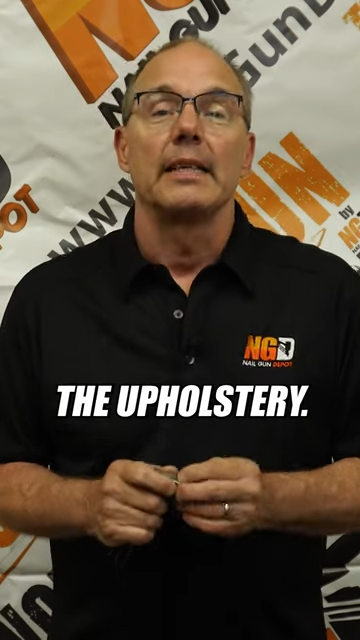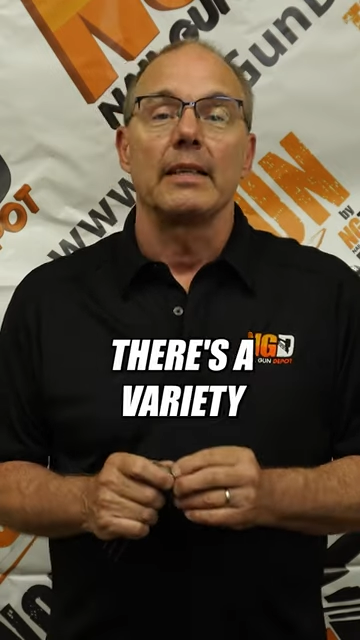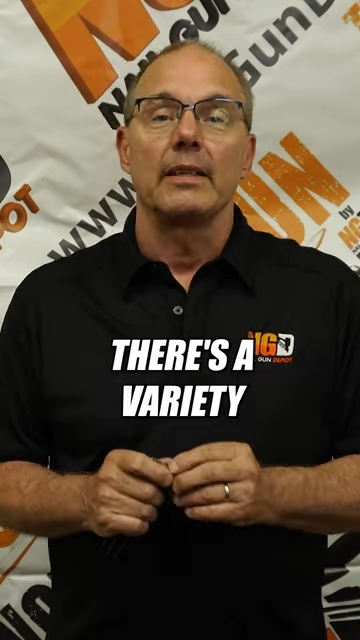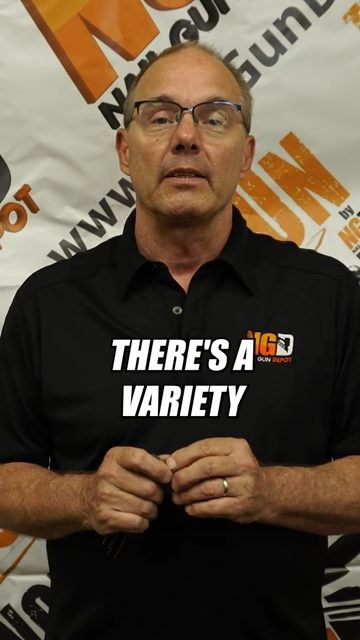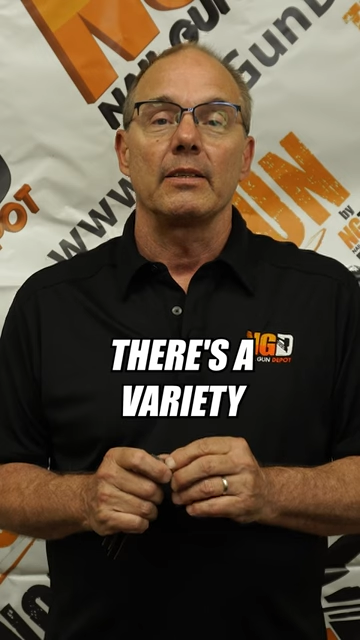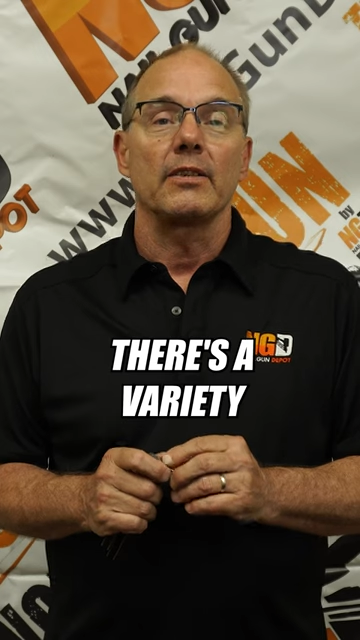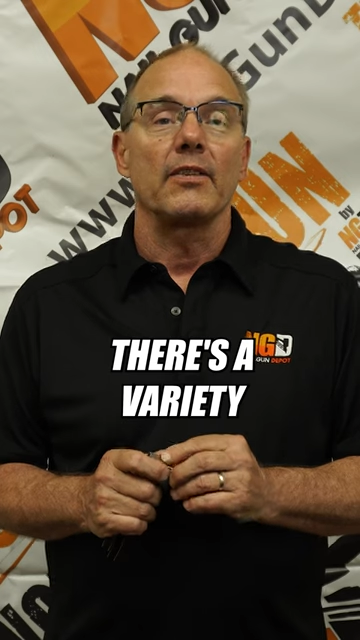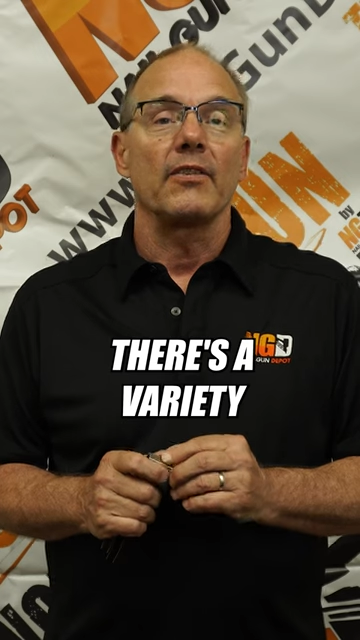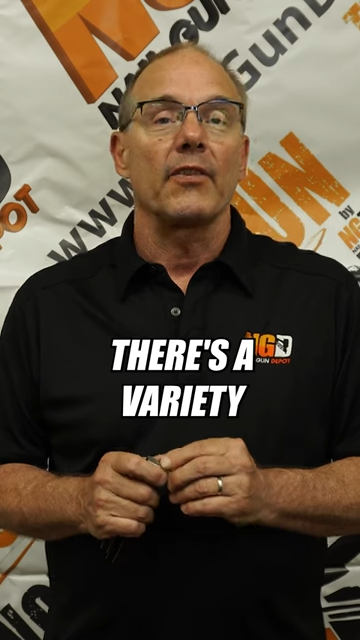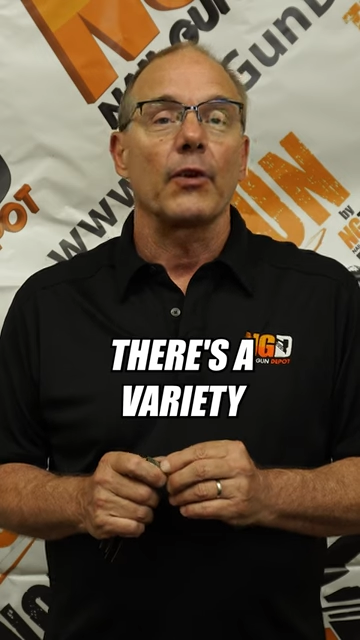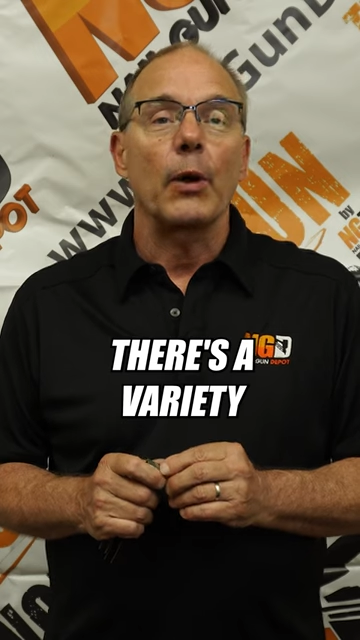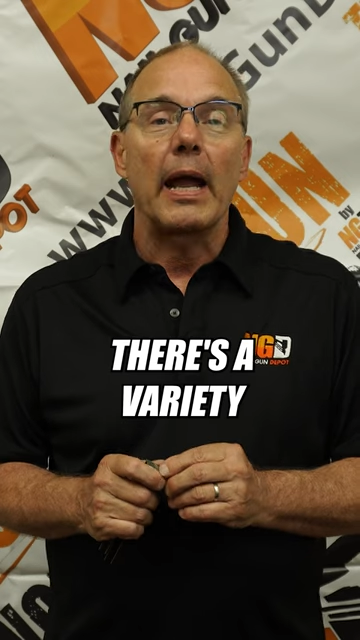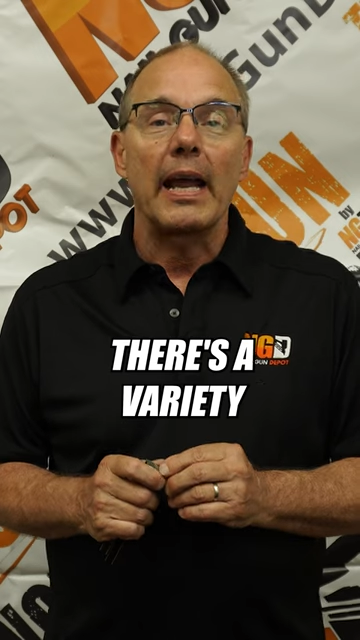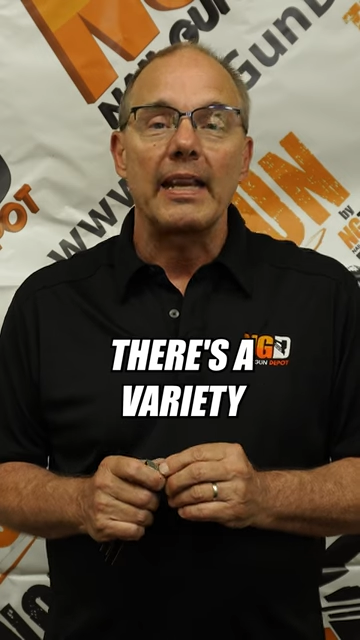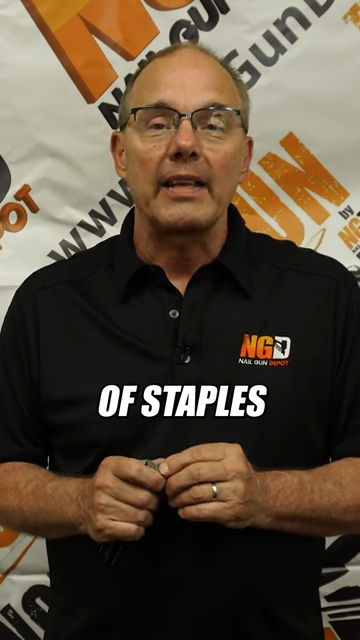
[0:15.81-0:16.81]
There's a
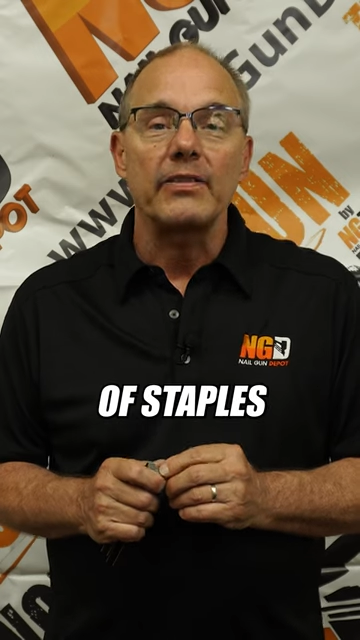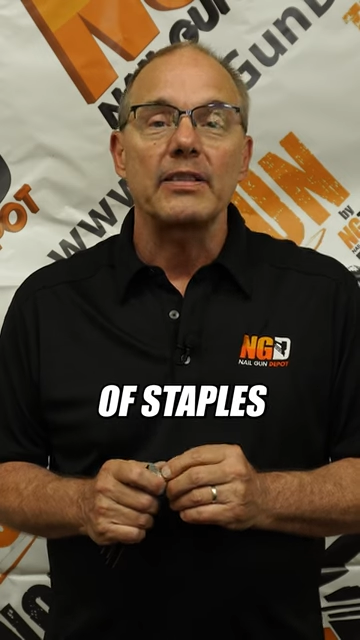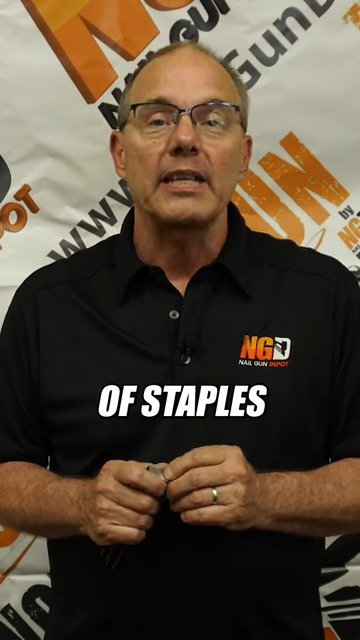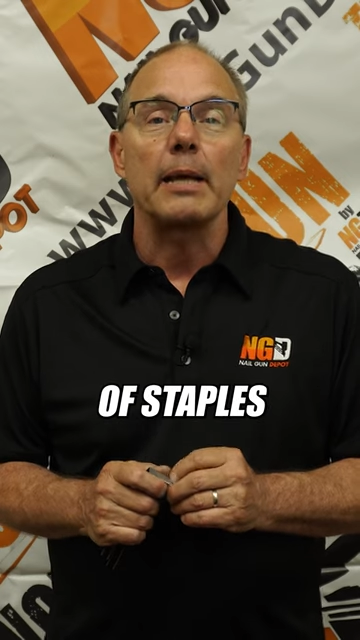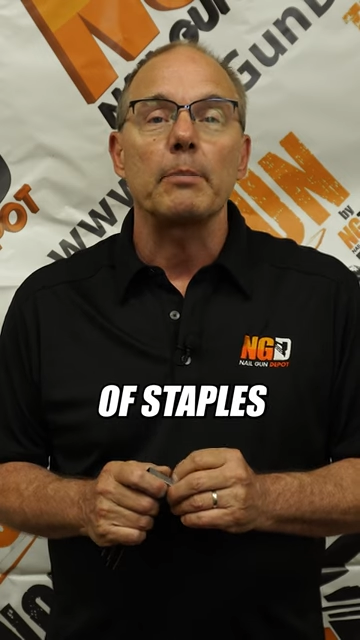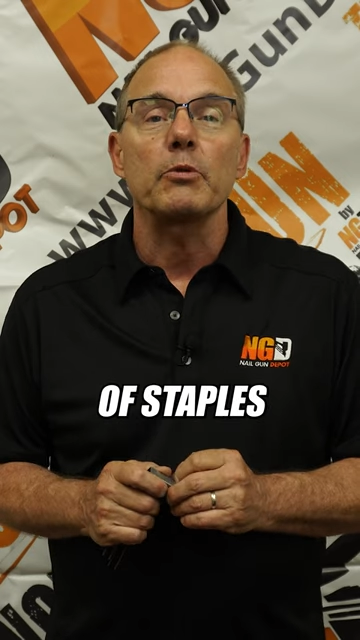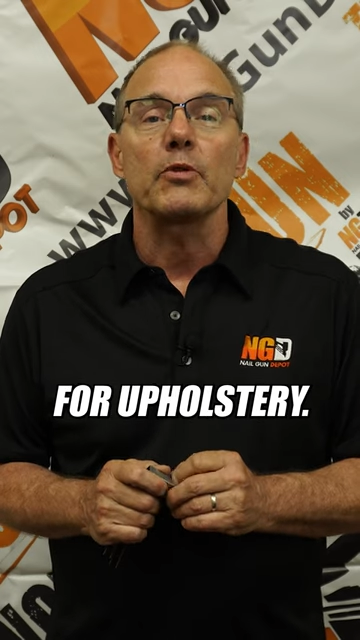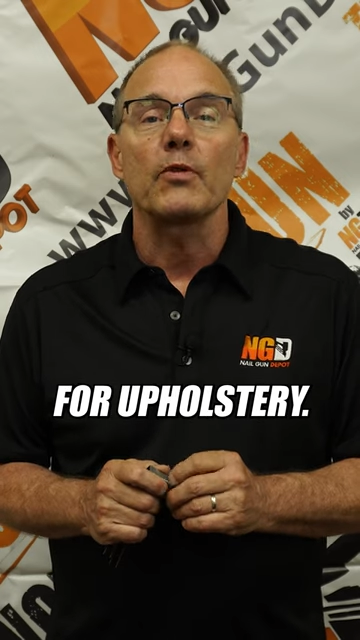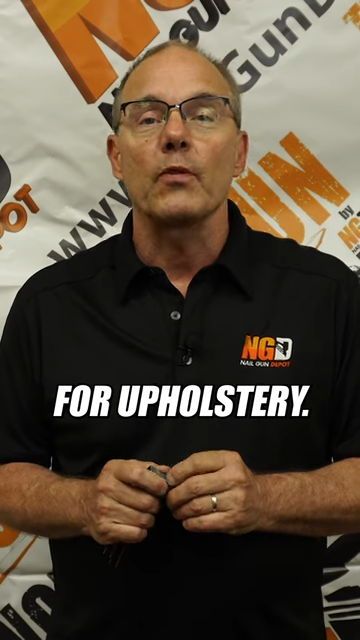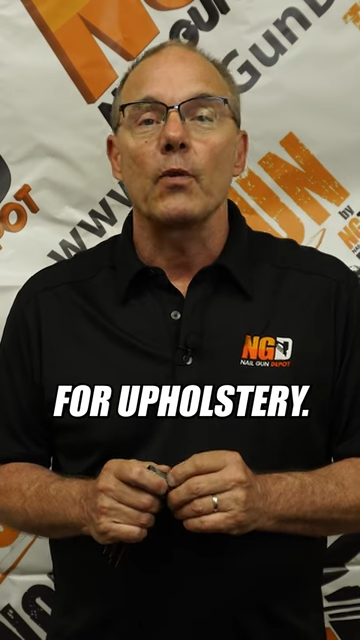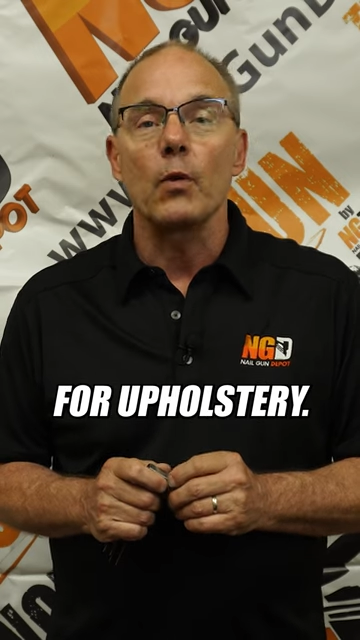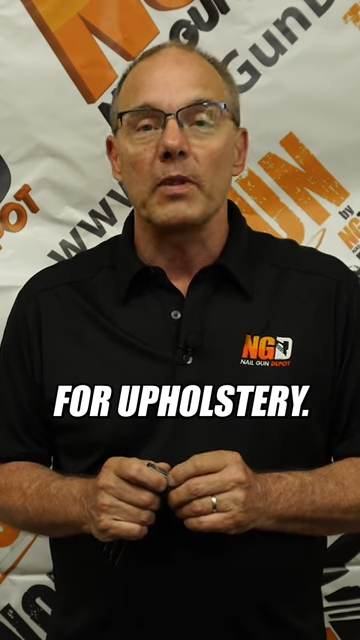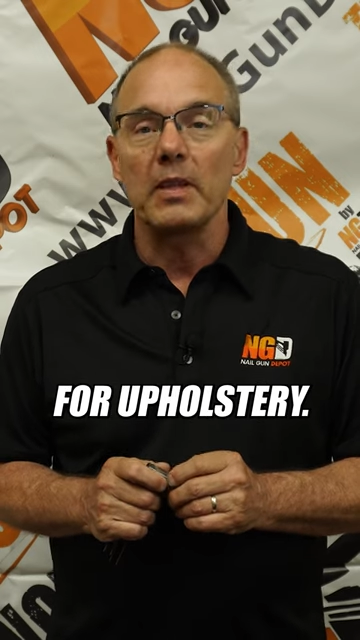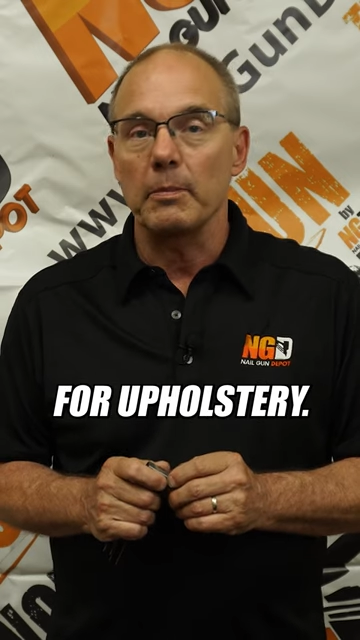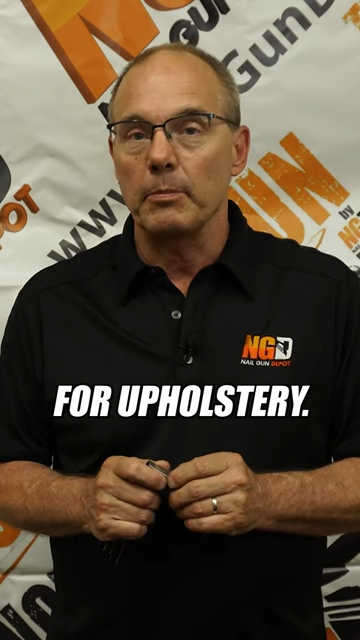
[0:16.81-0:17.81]
variety of staples
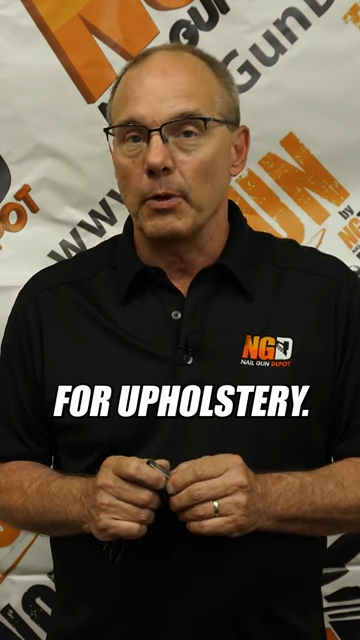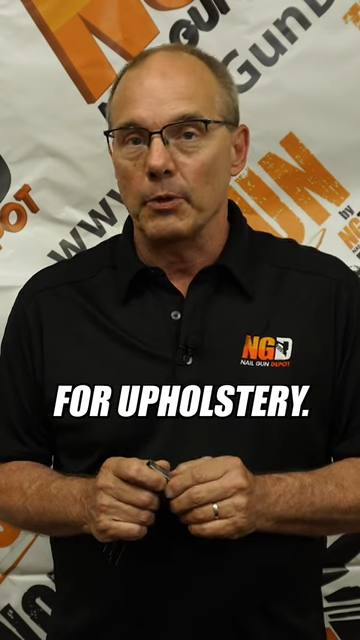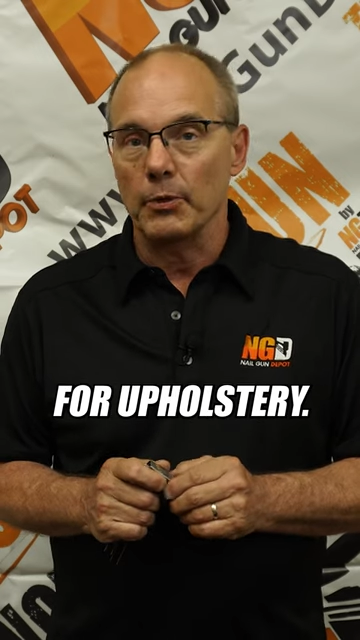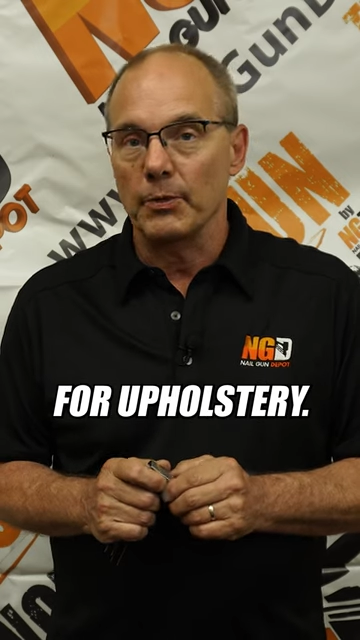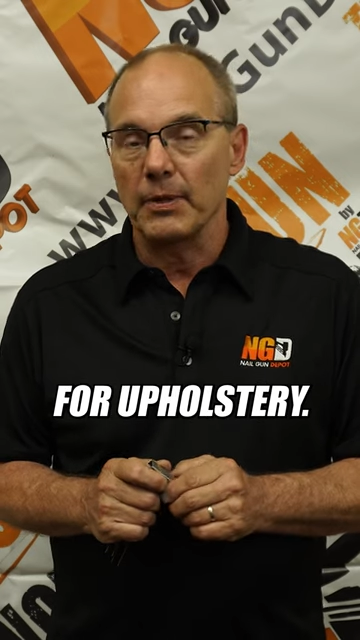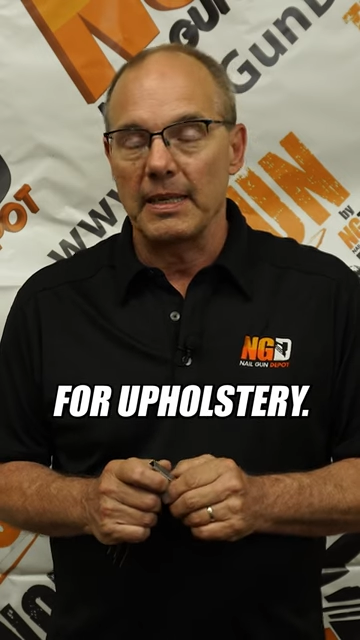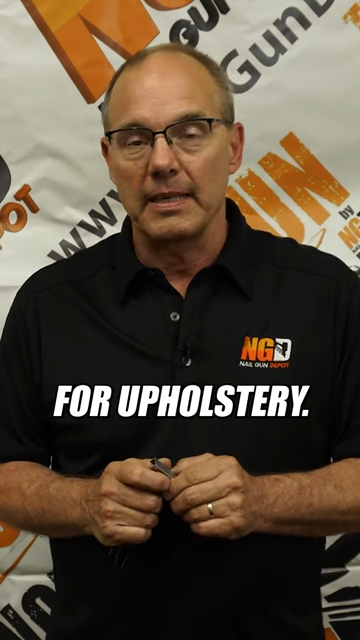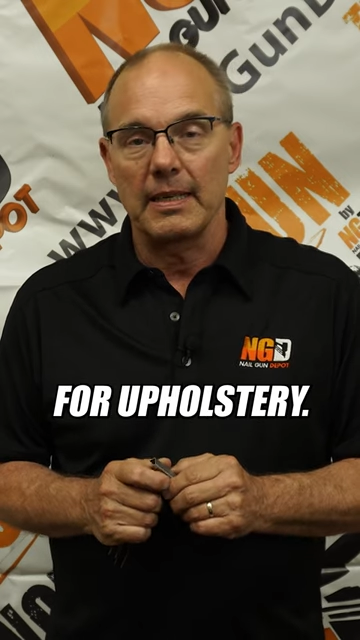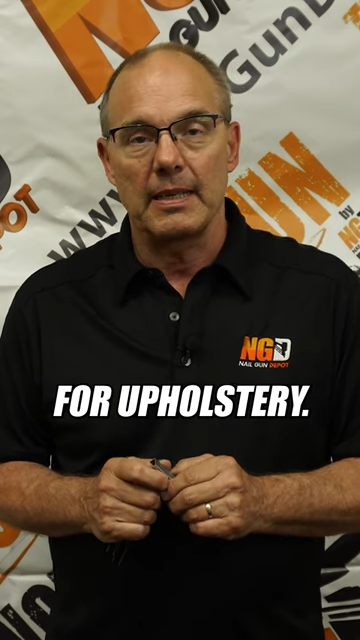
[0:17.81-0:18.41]
for the upholstery.